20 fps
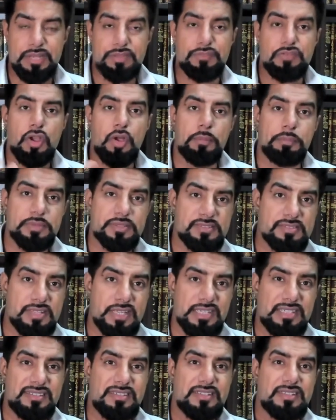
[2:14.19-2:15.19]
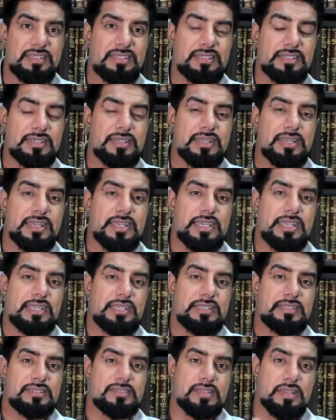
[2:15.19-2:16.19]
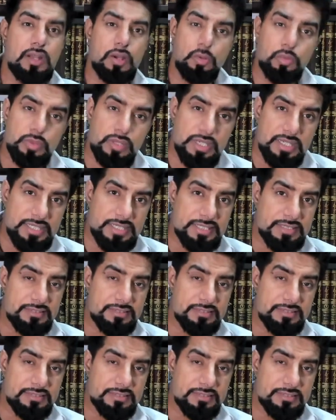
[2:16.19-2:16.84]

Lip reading: of compensated, and he's lonely.